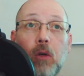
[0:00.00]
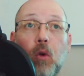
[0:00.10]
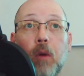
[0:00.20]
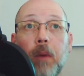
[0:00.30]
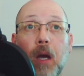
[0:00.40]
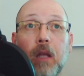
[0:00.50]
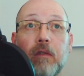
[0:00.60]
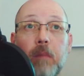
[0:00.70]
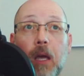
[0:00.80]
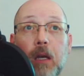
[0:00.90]
or body
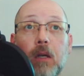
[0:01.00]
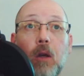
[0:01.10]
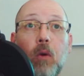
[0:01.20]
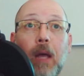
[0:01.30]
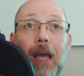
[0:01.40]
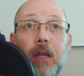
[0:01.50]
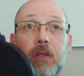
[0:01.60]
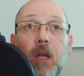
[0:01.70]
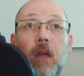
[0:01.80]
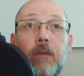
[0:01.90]
of men known
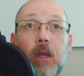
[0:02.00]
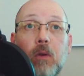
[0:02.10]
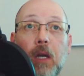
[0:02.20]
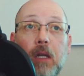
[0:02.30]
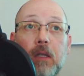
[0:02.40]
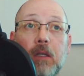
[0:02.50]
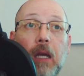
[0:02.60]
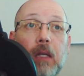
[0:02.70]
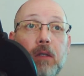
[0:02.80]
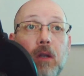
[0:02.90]
as the United
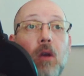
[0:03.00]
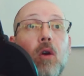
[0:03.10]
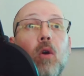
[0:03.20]
States,